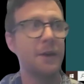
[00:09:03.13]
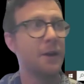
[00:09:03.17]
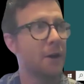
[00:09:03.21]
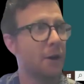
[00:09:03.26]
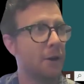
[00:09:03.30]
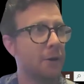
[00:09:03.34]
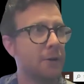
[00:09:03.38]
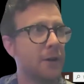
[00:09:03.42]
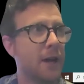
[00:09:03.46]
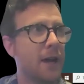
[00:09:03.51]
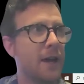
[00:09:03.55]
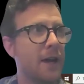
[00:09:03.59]

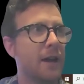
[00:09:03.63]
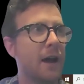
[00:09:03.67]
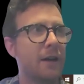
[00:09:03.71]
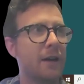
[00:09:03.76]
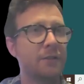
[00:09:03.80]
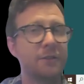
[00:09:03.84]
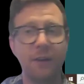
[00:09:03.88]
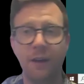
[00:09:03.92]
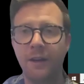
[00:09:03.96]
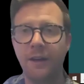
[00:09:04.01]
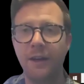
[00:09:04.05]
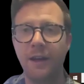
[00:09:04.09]
Okay,
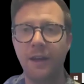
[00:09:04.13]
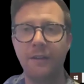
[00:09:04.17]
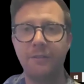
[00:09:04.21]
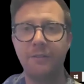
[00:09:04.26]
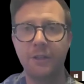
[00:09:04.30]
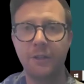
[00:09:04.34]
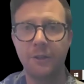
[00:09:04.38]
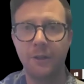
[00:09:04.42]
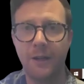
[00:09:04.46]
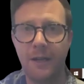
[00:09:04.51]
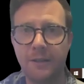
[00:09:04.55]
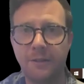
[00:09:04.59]
guys, have a
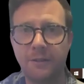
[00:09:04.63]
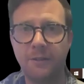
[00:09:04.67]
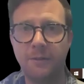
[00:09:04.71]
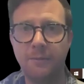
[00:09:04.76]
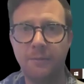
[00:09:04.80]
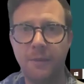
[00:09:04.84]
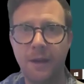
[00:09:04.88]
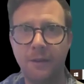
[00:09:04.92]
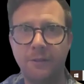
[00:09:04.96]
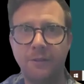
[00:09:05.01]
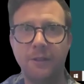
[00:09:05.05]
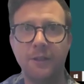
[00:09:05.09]
great
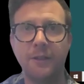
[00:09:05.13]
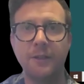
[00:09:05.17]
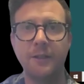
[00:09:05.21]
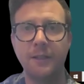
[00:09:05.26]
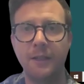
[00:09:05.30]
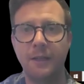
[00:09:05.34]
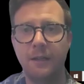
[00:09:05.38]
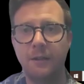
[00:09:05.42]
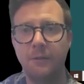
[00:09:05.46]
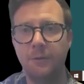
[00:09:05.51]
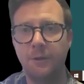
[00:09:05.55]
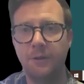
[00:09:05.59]
semester.
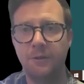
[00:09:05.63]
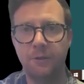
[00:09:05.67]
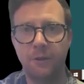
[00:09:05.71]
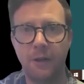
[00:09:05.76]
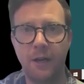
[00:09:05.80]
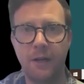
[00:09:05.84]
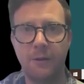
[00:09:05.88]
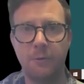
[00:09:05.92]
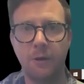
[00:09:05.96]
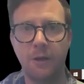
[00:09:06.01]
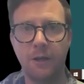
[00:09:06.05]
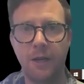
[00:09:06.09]
It was
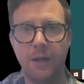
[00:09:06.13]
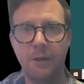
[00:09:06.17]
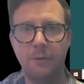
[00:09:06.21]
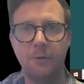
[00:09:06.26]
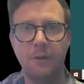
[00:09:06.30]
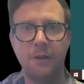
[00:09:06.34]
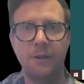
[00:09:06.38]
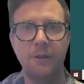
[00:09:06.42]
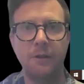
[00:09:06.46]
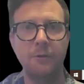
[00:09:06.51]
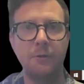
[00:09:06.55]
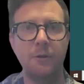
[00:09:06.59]
great working
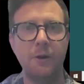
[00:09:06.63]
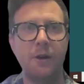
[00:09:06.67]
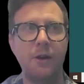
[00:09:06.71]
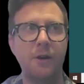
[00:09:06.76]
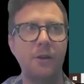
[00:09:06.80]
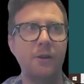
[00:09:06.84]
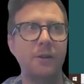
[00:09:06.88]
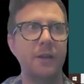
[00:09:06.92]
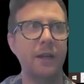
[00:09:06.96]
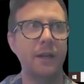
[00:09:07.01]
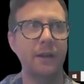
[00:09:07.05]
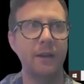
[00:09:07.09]
with you
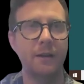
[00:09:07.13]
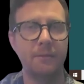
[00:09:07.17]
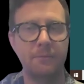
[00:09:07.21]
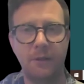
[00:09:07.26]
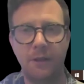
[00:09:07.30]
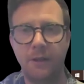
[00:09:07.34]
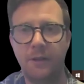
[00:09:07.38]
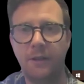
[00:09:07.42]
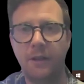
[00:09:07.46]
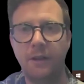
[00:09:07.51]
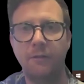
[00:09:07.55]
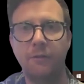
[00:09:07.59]
all, and I'm
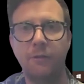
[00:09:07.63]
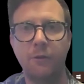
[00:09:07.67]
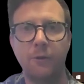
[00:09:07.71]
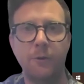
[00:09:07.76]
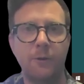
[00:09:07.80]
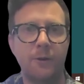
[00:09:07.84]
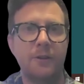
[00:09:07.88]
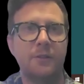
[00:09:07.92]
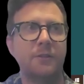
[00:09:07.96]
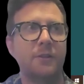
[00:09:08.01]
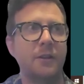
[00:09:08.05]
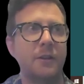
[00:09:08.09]
looking forward
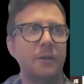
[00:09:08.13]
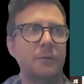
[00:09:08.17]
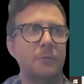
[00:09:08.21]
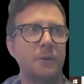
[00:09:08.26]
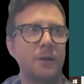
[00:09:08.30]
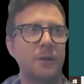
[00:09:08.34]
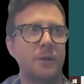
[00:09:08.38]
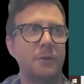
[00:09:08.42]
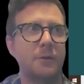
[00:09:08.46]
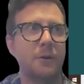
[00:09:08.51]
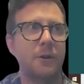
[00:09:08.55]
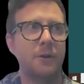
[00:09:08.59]
to seeing
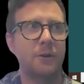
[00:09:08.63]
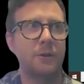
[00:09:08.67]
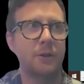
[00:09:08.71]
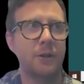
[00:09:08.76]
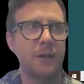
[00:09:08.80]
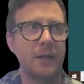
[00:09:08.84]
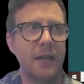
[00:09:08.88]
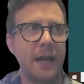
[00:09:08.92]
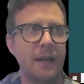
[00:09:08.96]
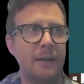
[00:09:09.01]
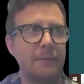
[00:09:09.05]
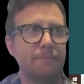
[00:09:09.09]
what you all
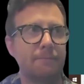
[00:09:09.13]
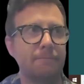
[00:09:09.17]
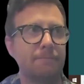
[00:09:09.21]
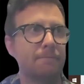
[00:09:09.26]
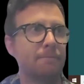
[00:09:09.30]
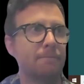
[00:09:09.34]
create.